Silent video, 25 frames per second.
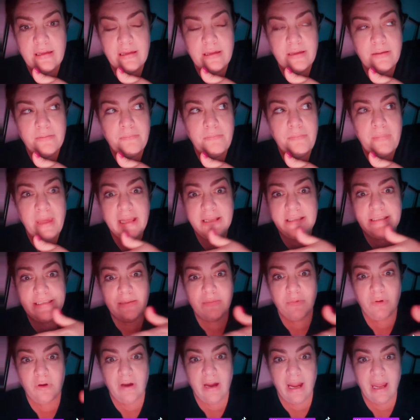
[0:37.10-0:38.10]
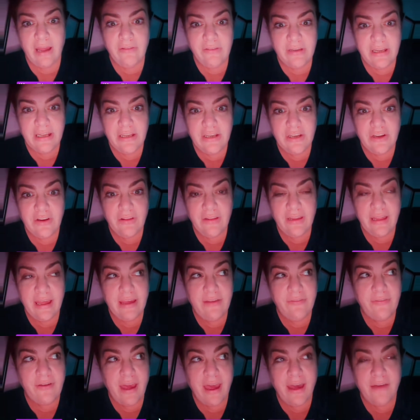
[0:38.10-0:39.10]
made some ground in your
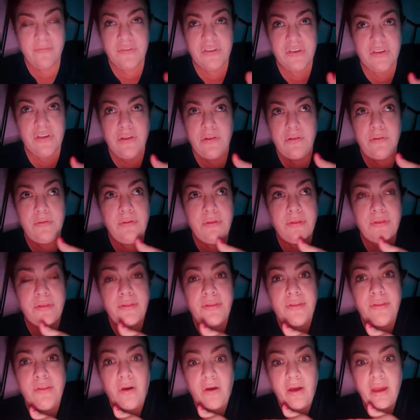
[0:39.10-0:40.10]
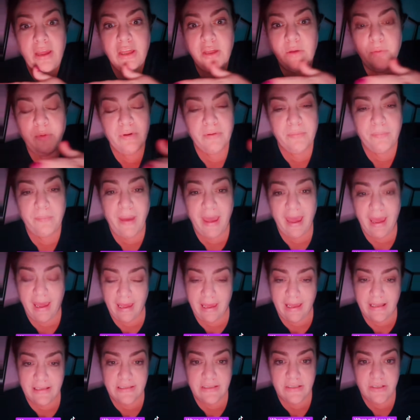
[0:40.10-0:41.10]
life after you thought you were
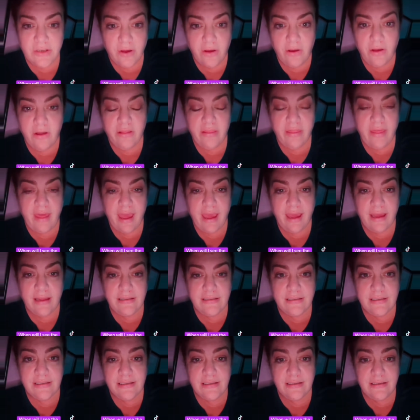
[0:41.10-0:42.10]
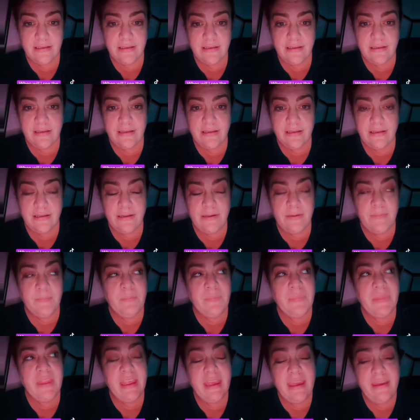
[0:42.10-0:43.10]
past all that?
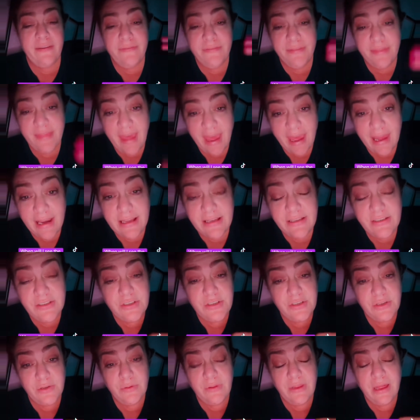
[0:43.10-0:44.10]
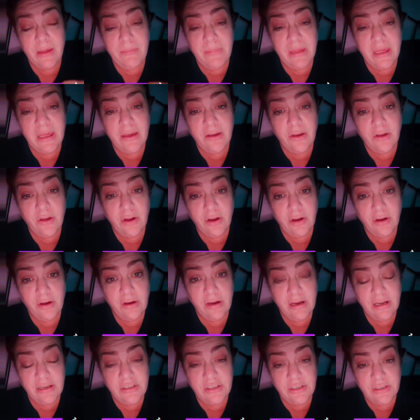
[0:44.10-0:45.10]
If that is you, let me
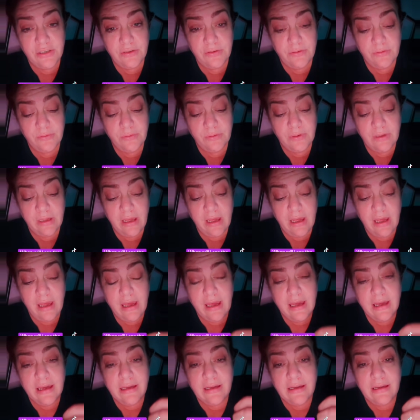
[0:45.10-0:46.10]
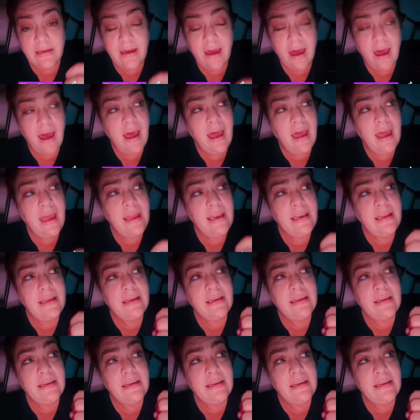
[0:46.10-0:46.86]
encourage you. God